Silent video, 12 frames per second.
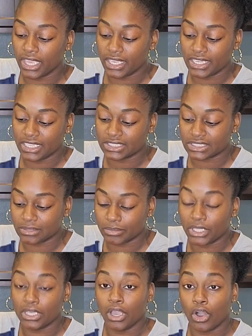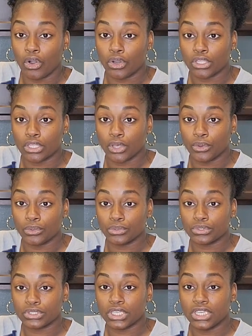it needs to be on
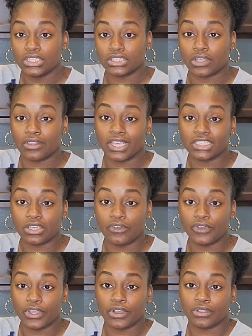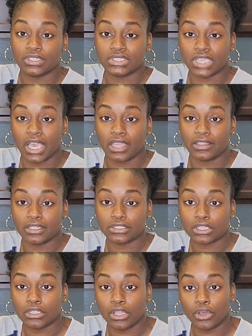closed. So that's over here on the side. There's
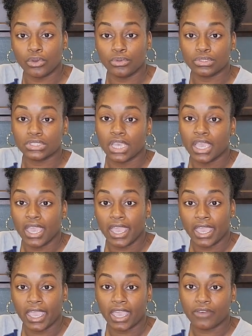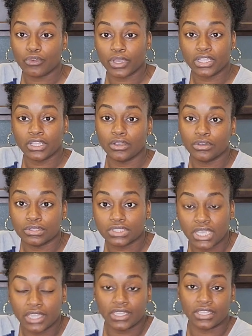closed, halfway closed,
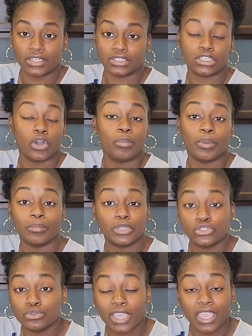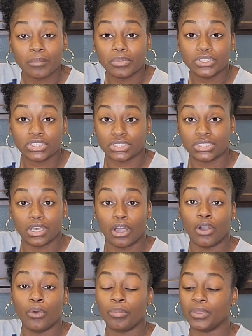and then there's open, but you can't push it to
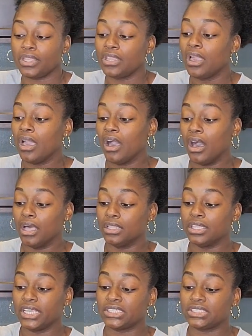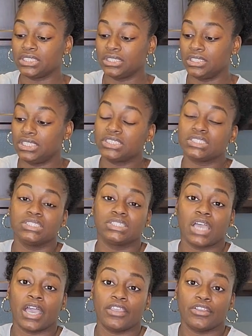open unless this
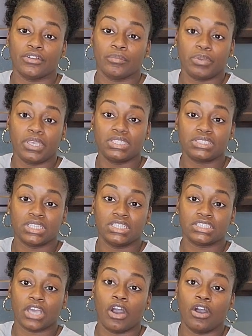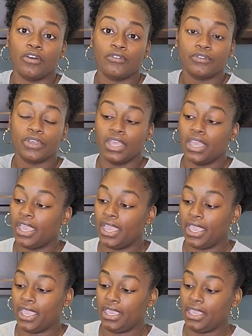entire piece is off.
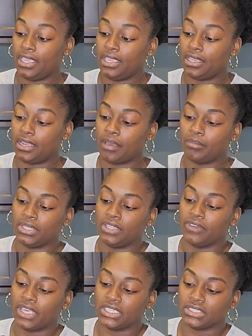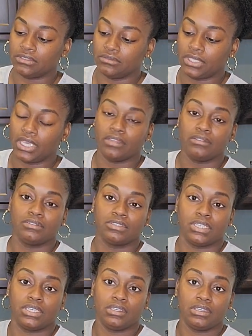And I believe it has, yeah,
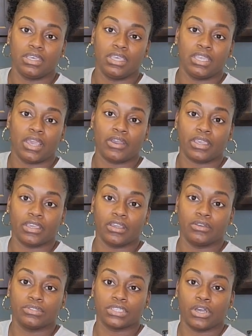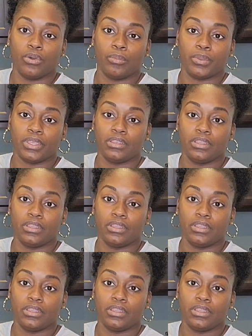see, and now I can go to open.